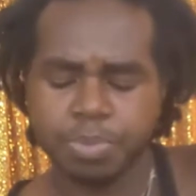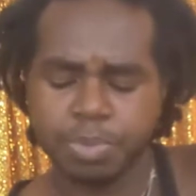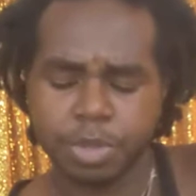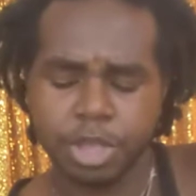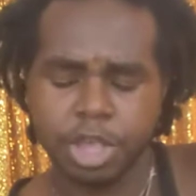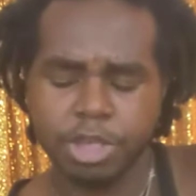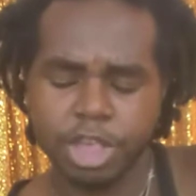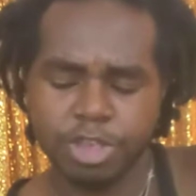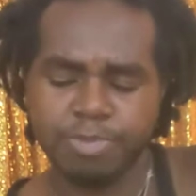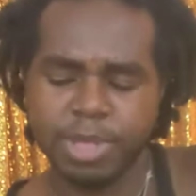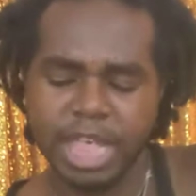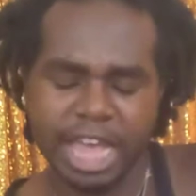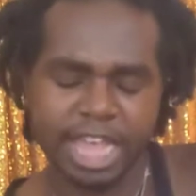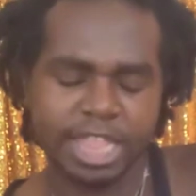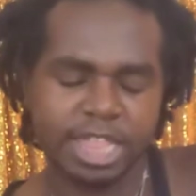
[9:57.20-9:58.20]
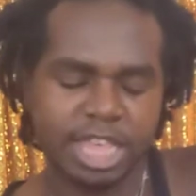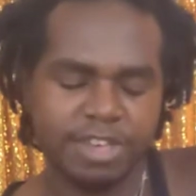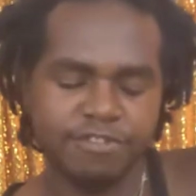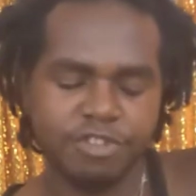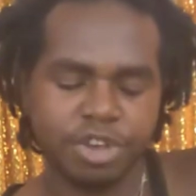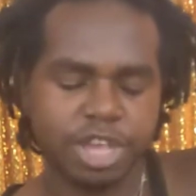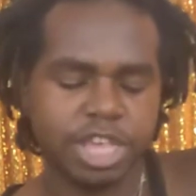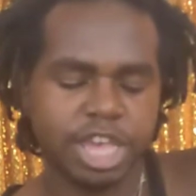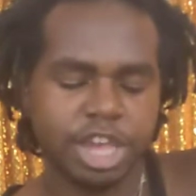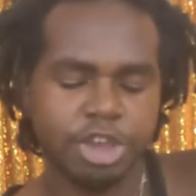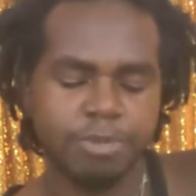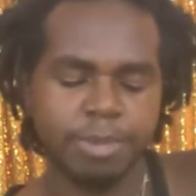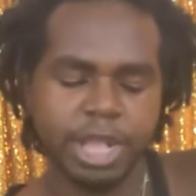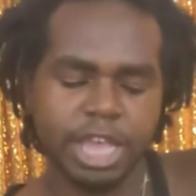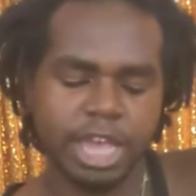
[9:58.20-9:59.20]
Could it just be like a thief trying to take your
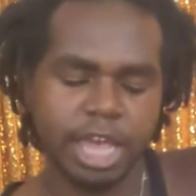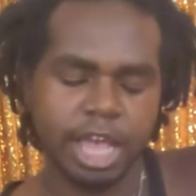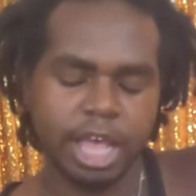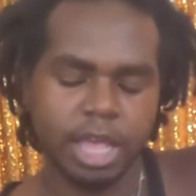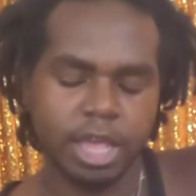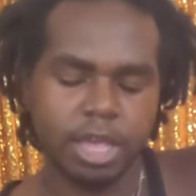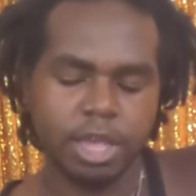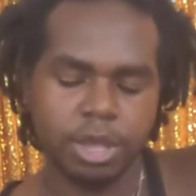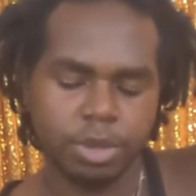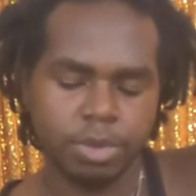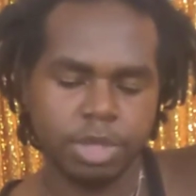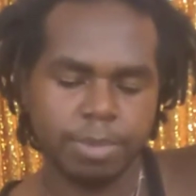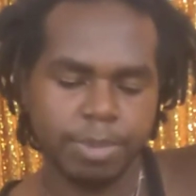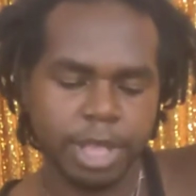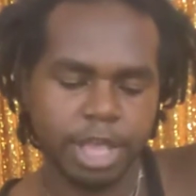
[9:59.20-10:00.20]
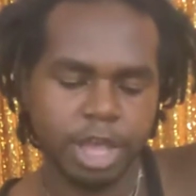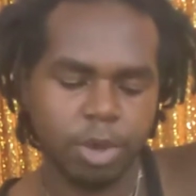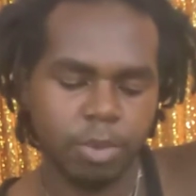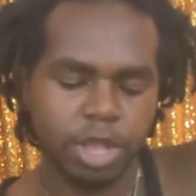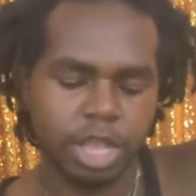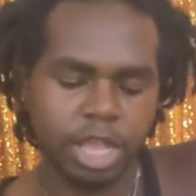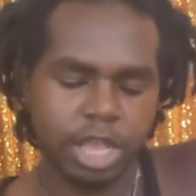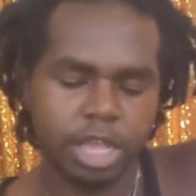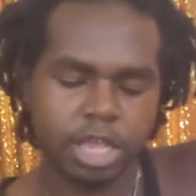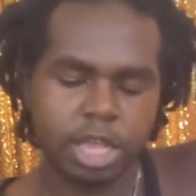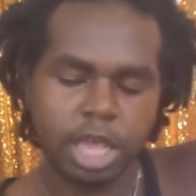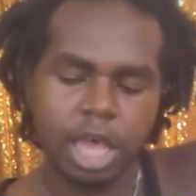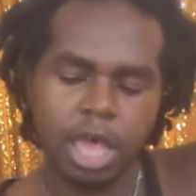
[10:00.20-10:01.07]
money, you know, depending on what it is.